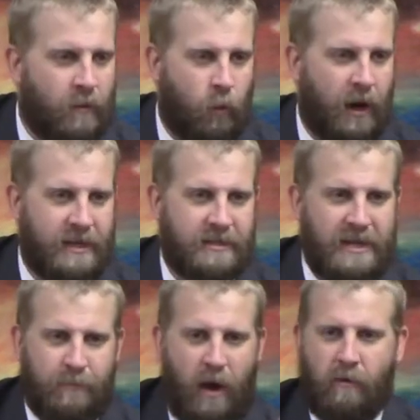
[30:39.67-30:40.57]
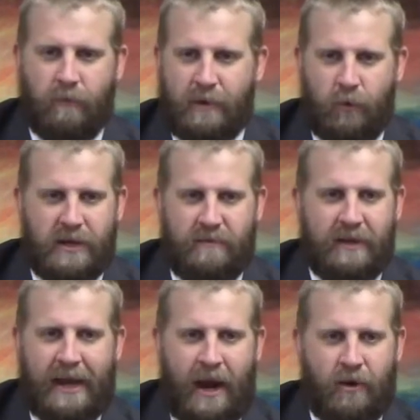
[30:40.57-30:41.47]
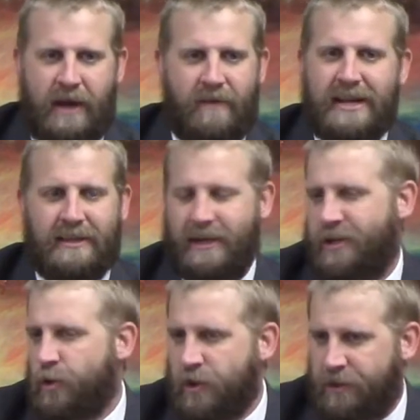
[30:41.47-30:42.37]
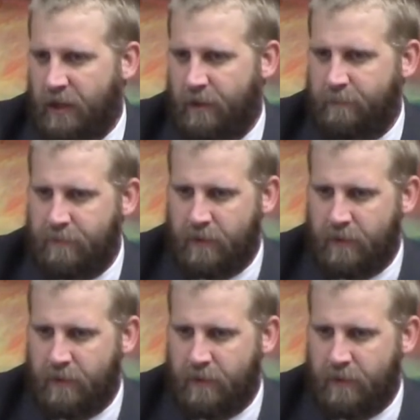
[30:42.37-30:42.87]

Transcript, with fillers: whereas he probably wouldn't even care to have anything to do with them.